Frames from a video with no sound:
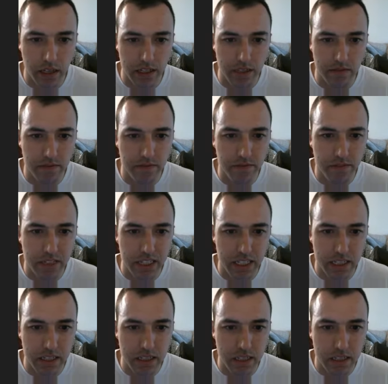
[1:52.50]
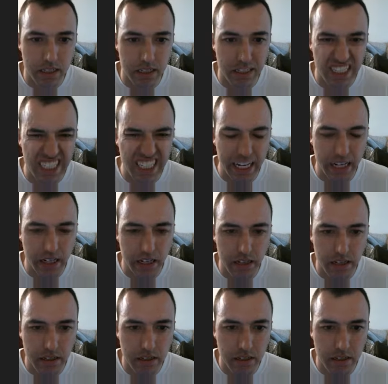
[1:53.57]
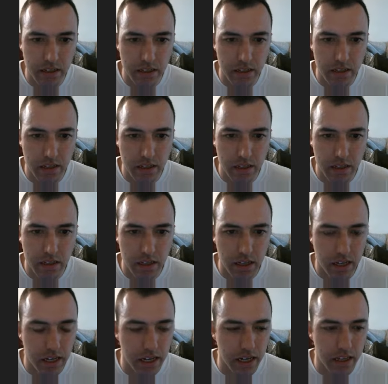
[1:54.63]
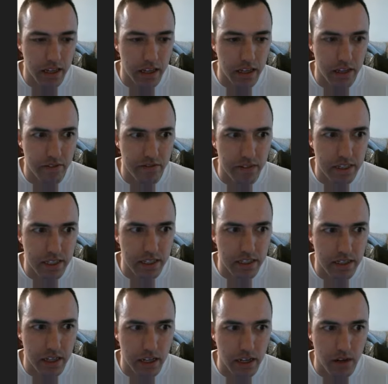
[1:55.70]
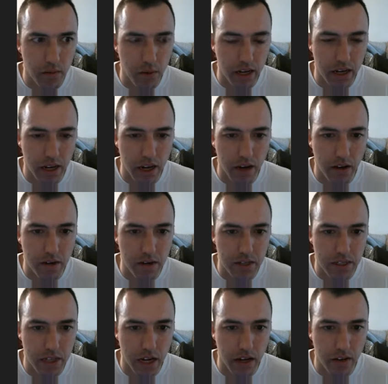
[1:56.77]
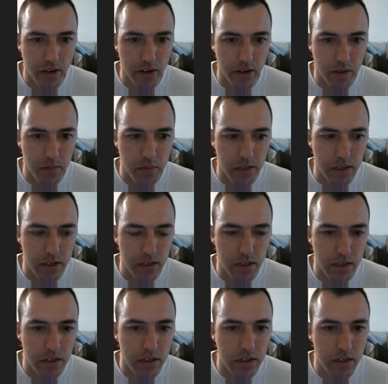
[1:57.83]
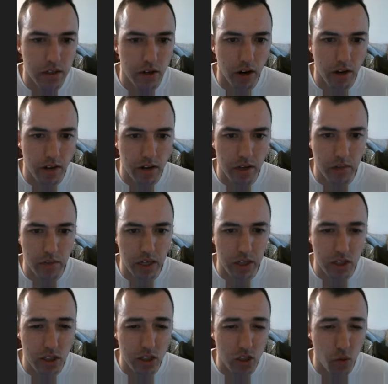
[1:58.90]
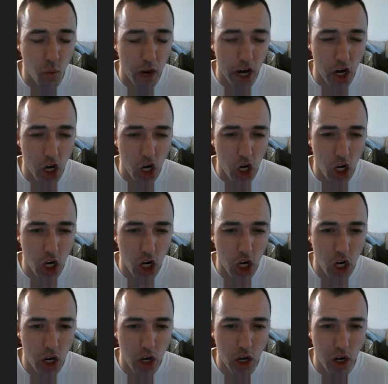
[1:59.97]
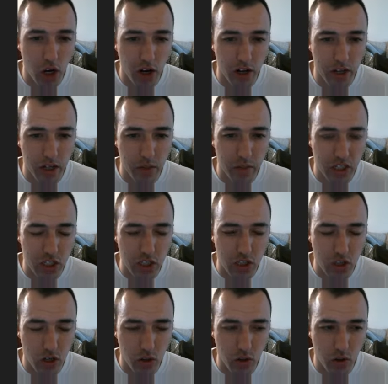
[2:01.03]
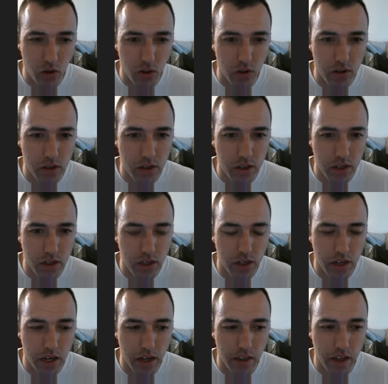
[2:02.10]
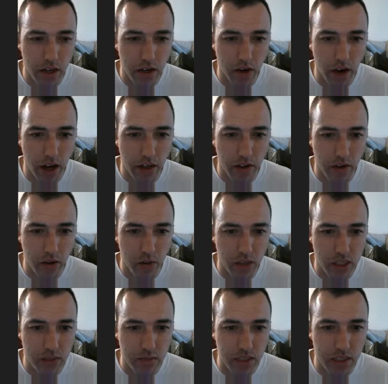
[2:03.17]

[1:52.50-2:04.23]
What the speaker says: some physics data, and then the physics data right now is you're either going to be a square or you're going to be a circle, and then you're either going to